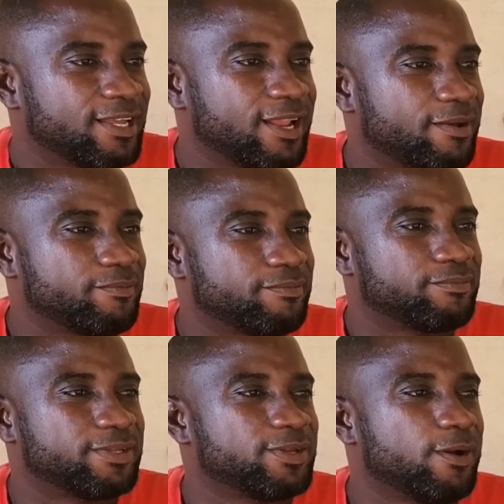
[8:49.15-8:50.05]
and
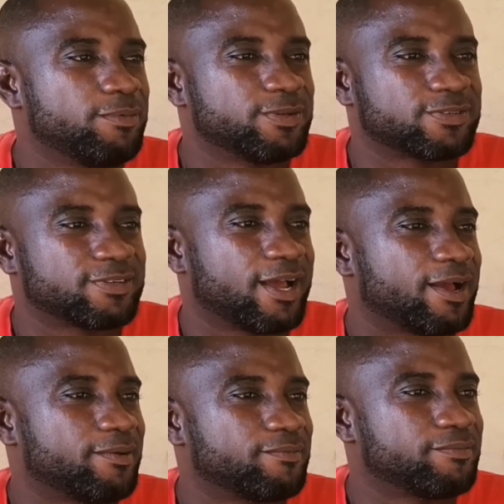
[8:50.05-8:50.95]
me no obi
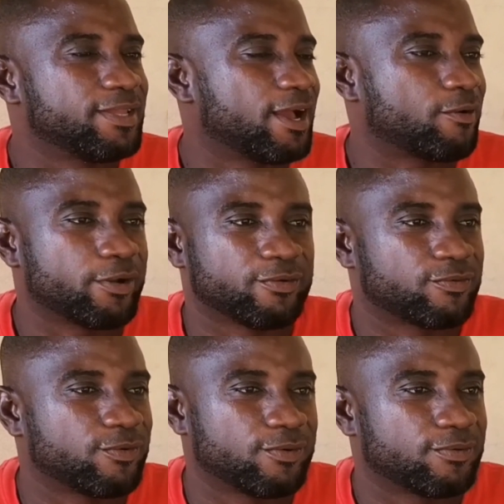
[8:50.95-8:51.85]
nsia me ya
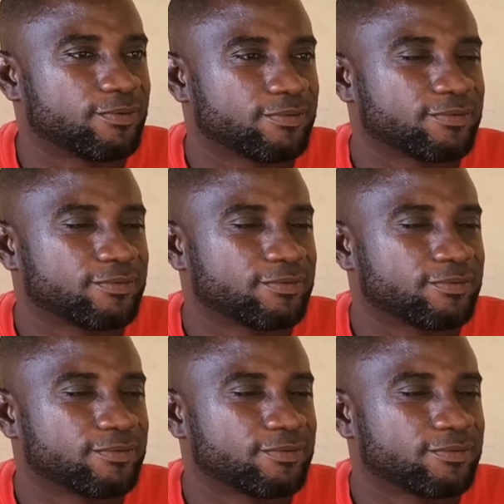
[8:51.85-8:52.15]
kwajo fo